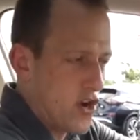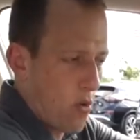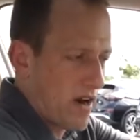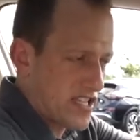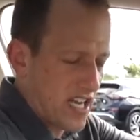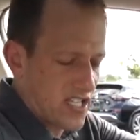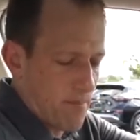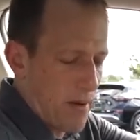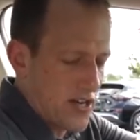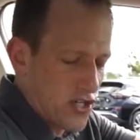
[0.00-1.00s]
you don't want to touch
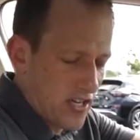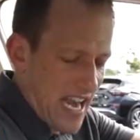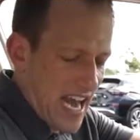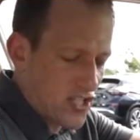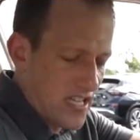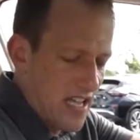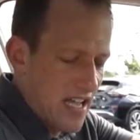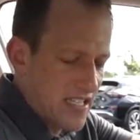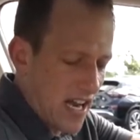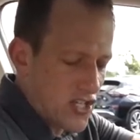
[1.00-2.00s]
the buttons, you could actually
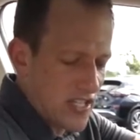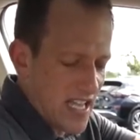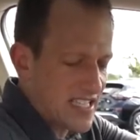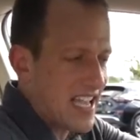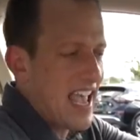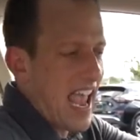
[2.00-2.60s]
touch this